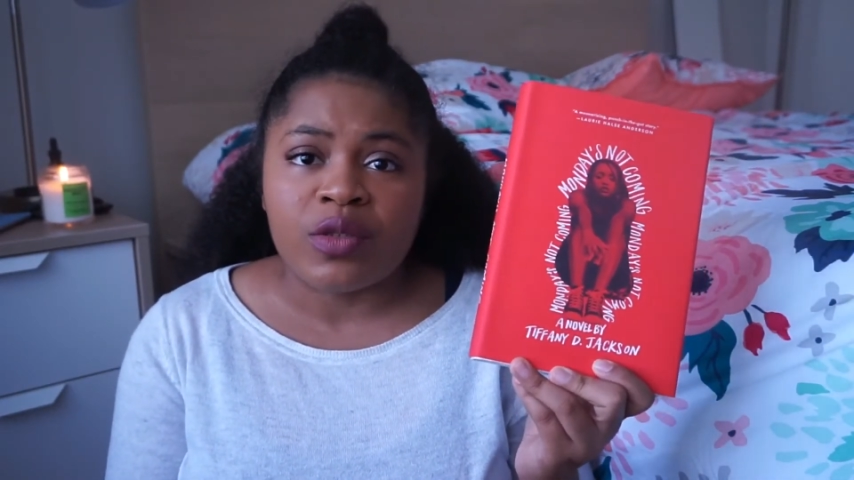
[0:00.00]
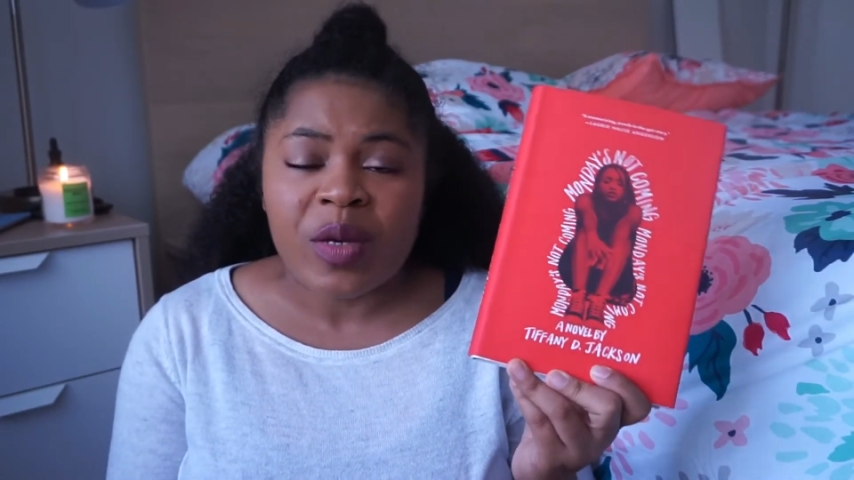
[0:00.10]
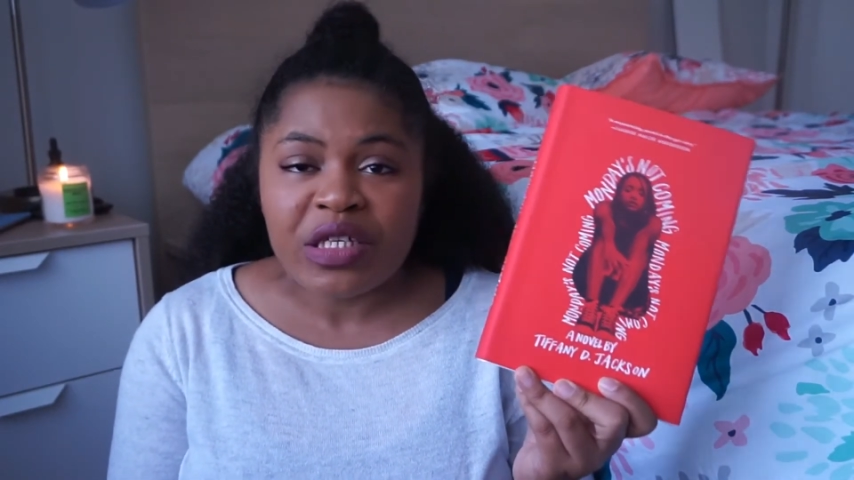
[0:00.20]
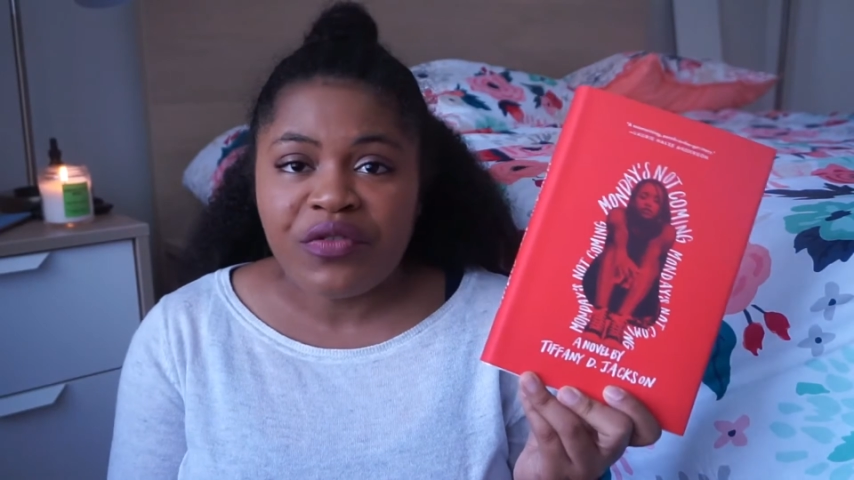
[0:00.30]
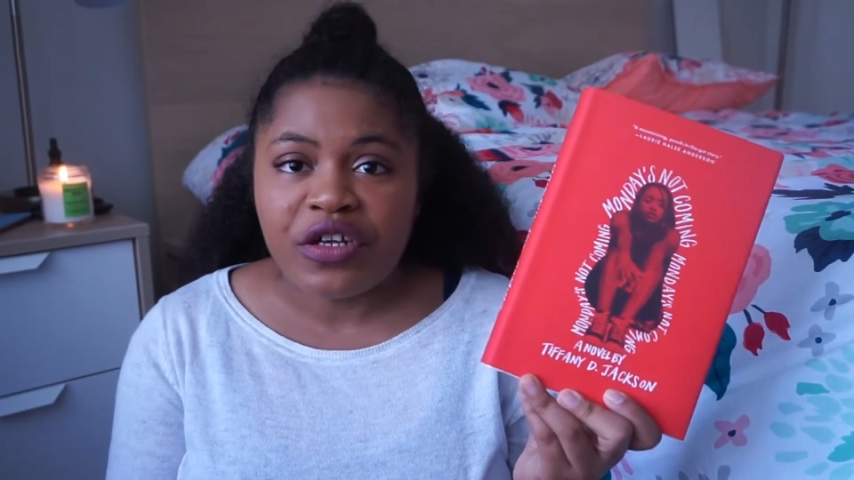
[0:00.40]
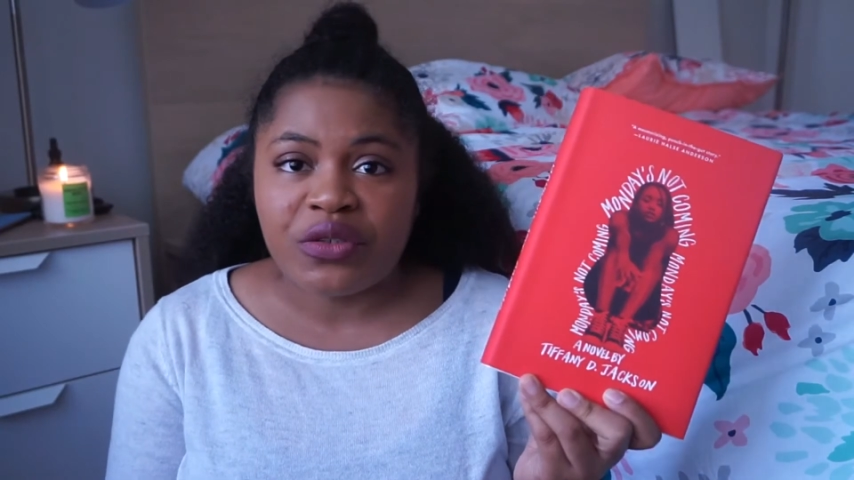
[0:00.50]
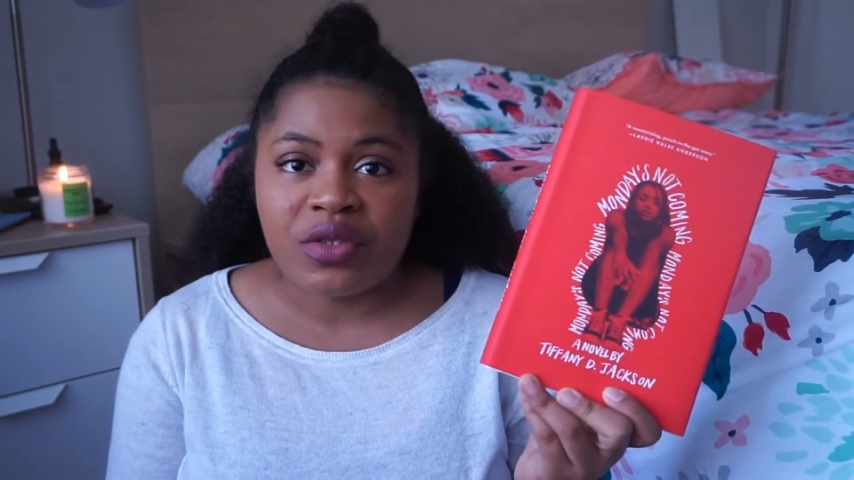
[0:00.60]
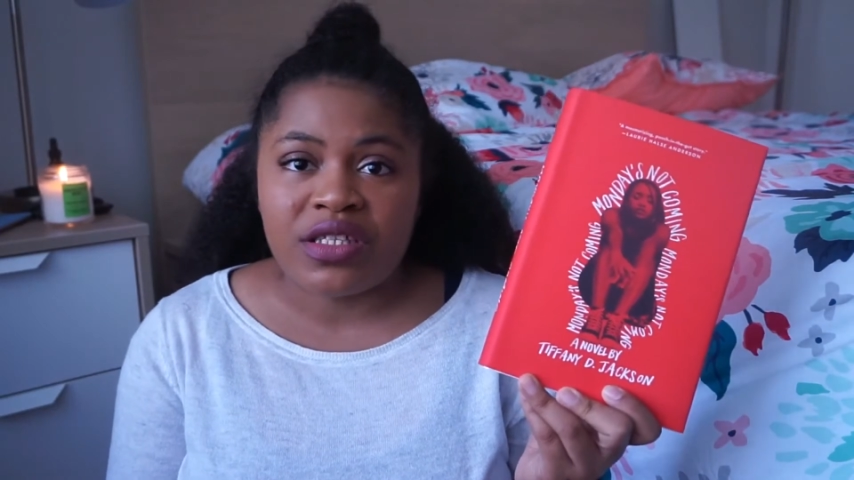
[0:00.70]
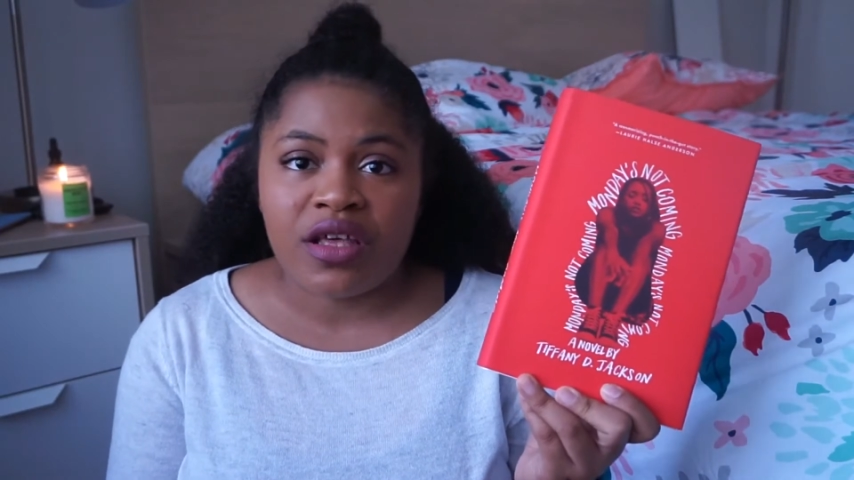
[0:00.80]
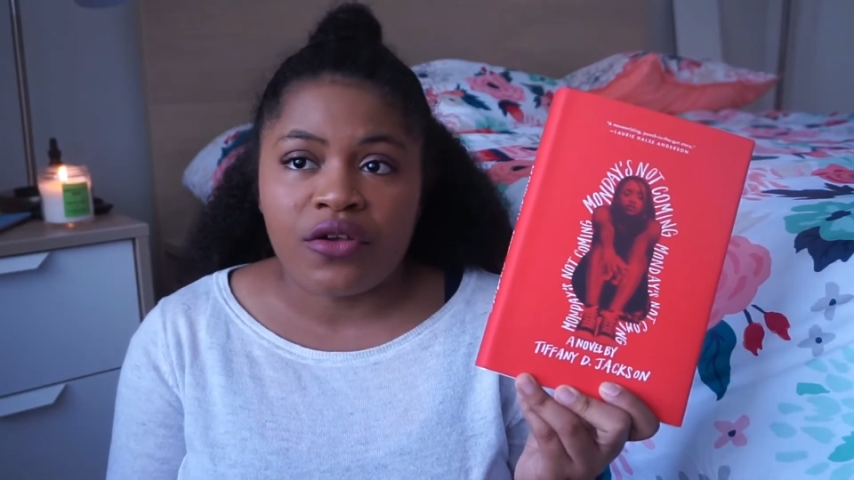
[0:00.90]
best friends with
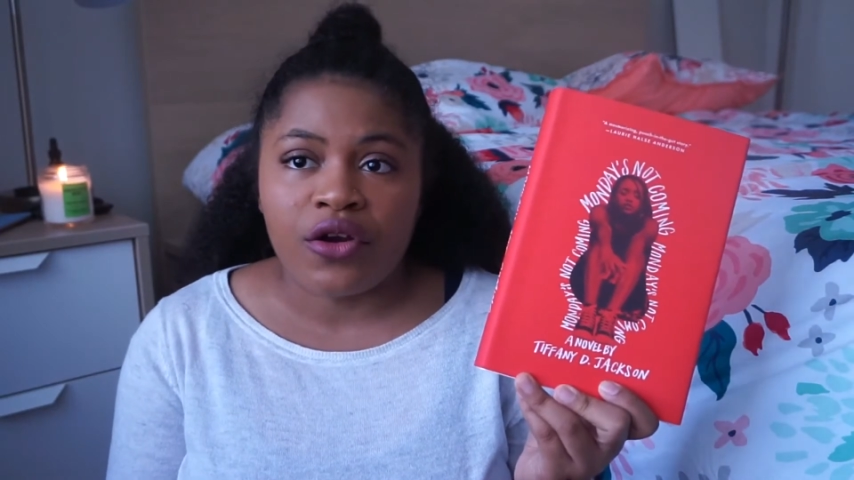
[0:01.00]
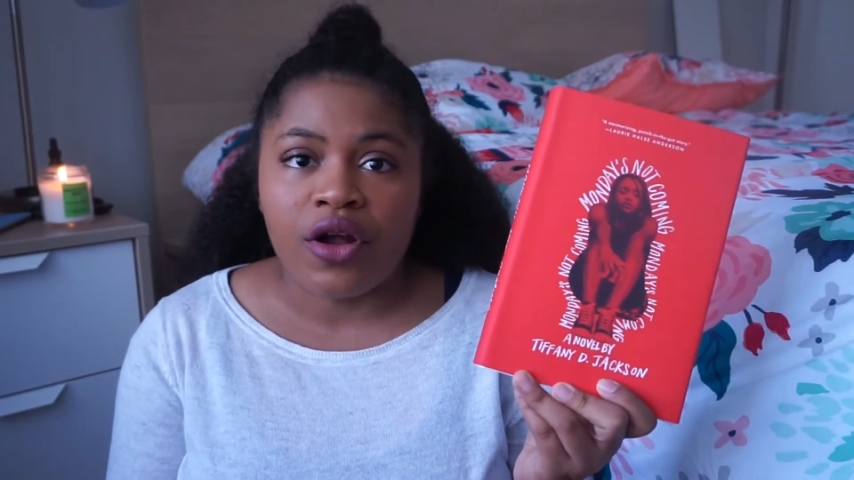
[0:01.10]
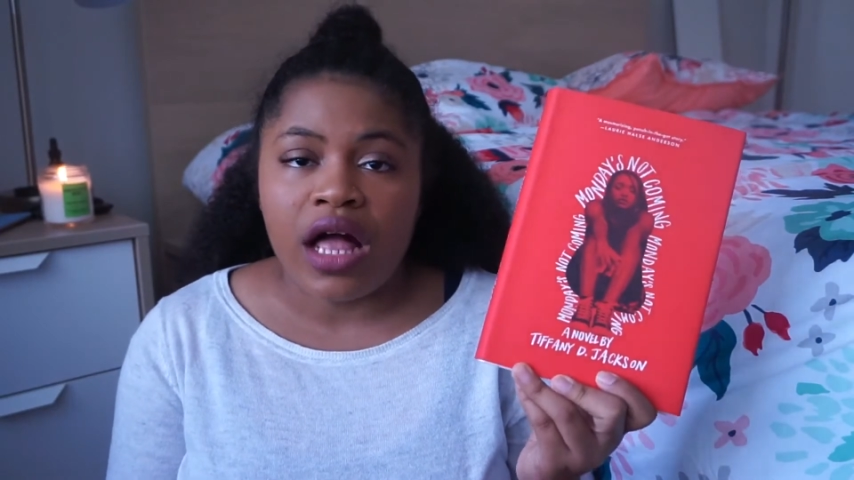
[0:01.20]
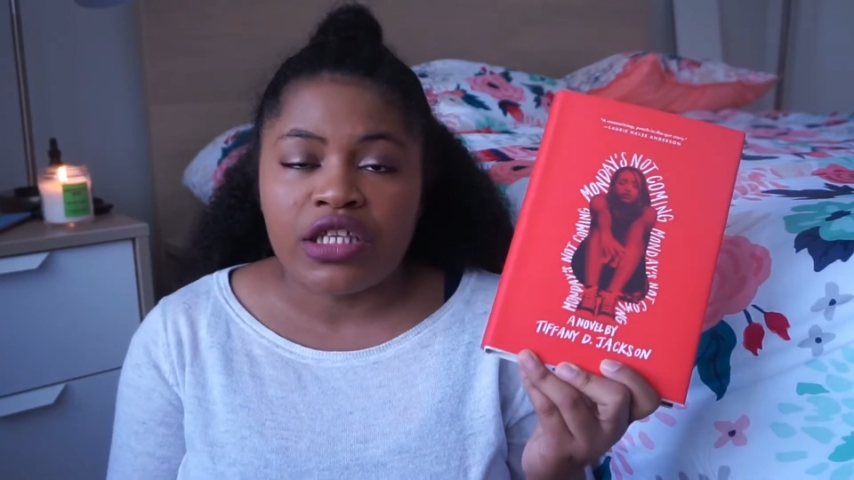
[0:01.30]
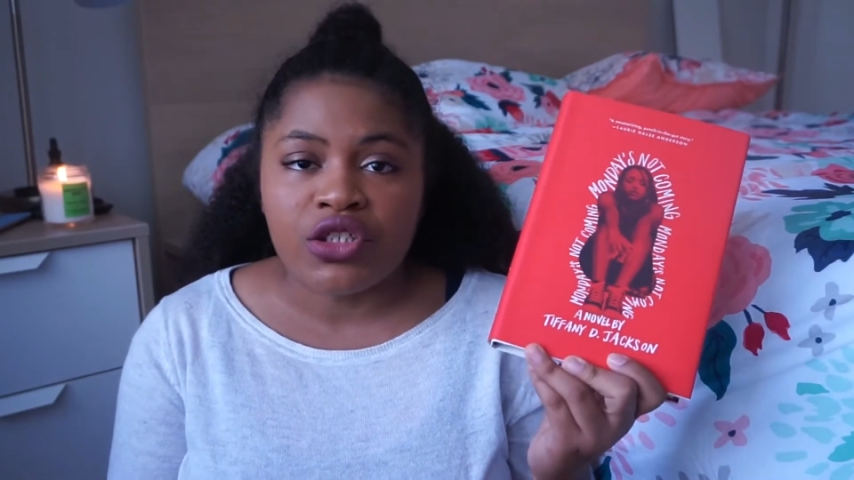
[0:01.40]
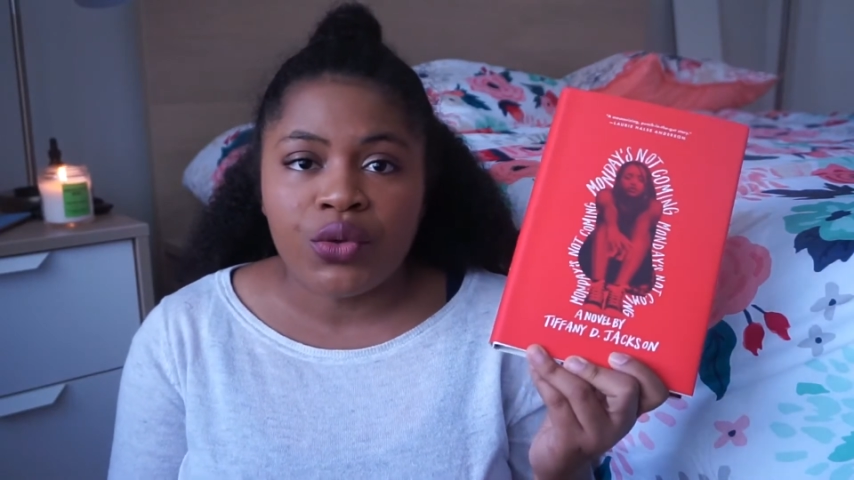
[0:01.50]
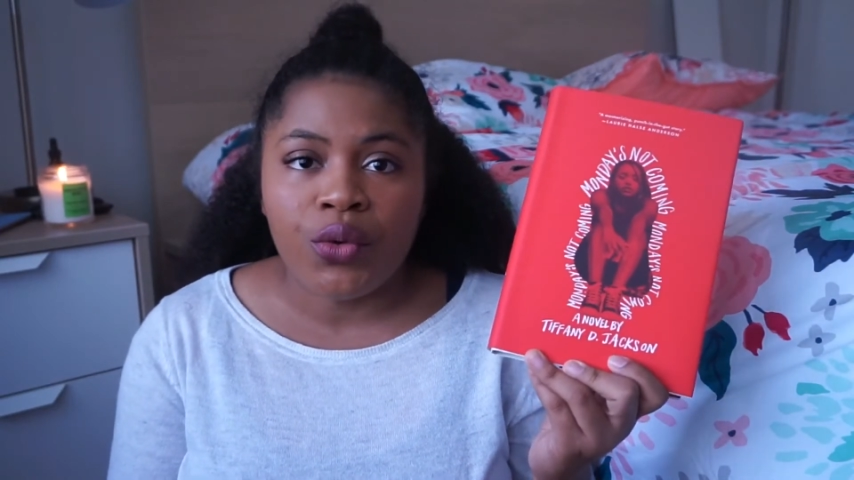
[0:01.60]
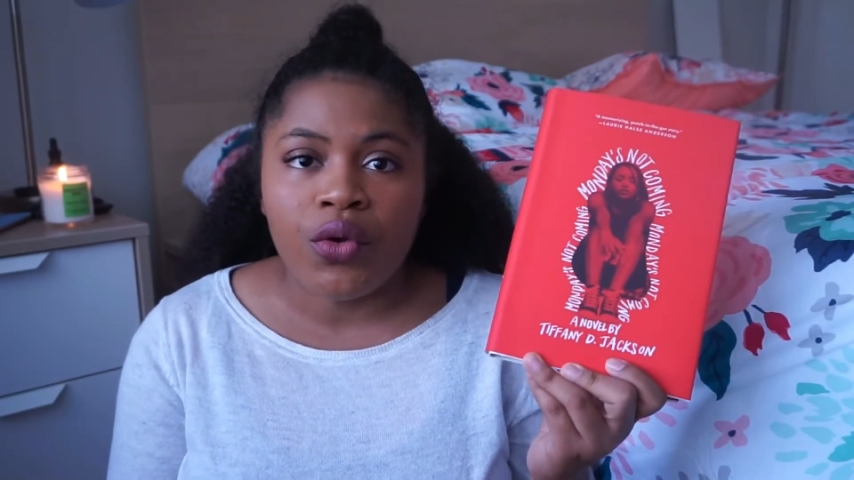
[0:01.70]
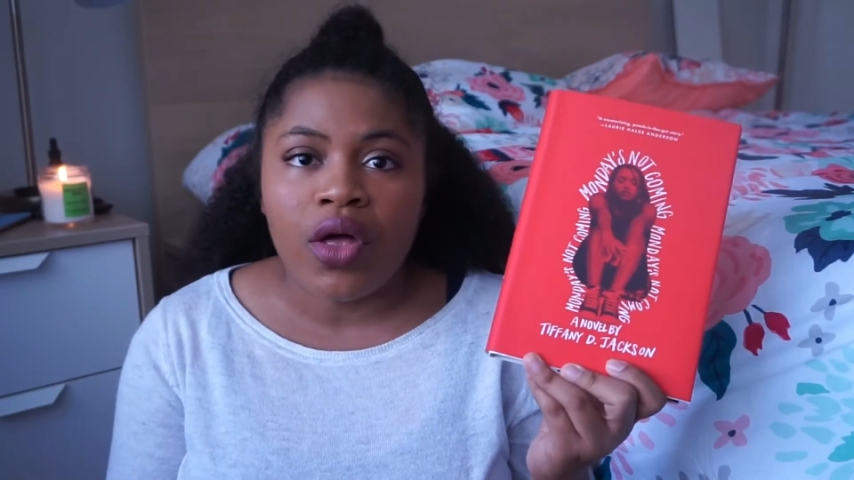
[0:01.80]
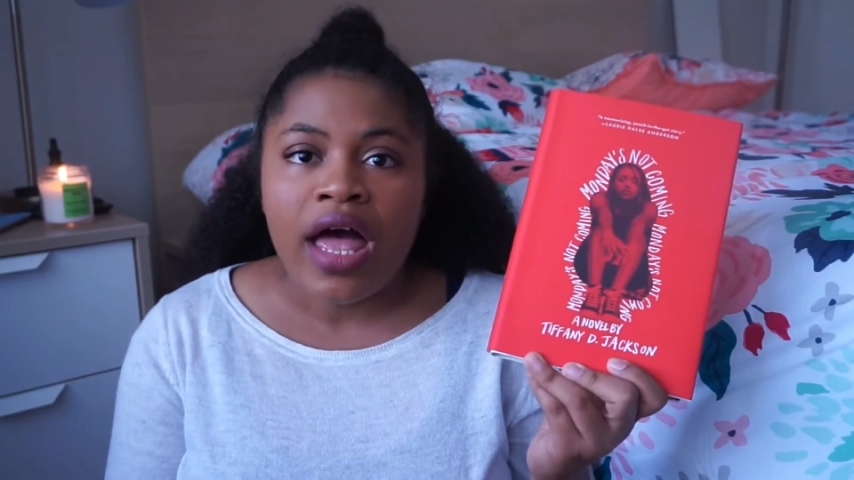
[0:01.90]
this other girl at
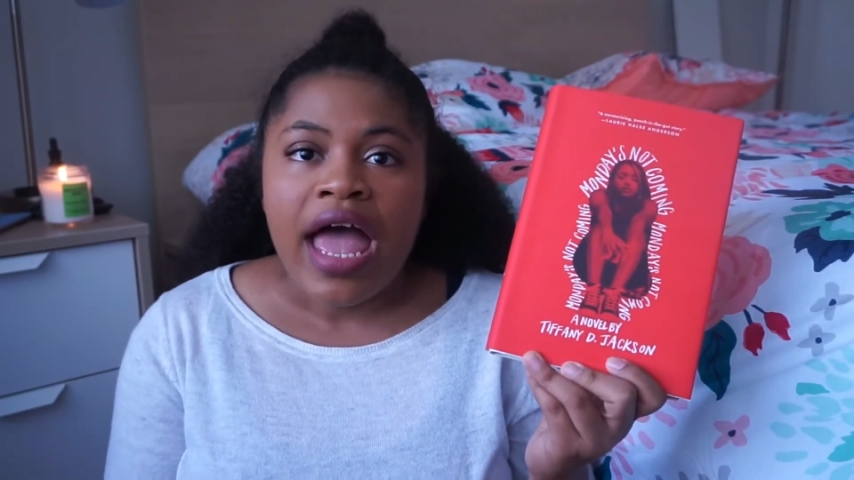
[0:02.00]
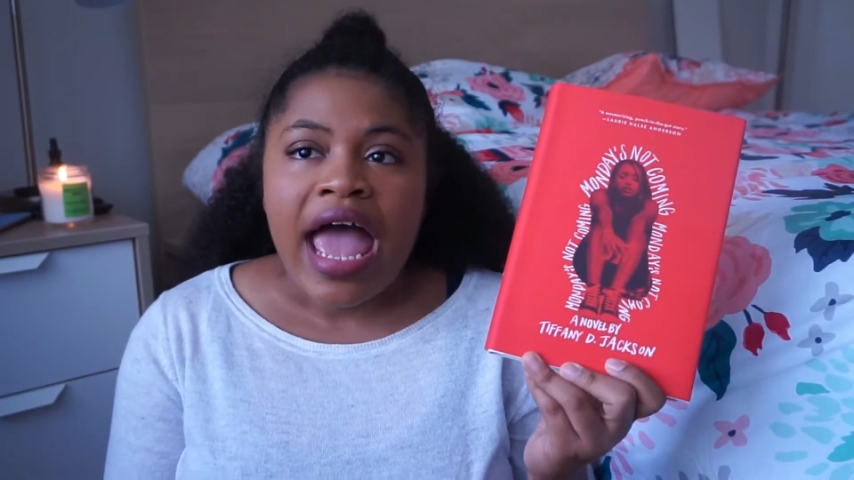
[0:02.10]
school,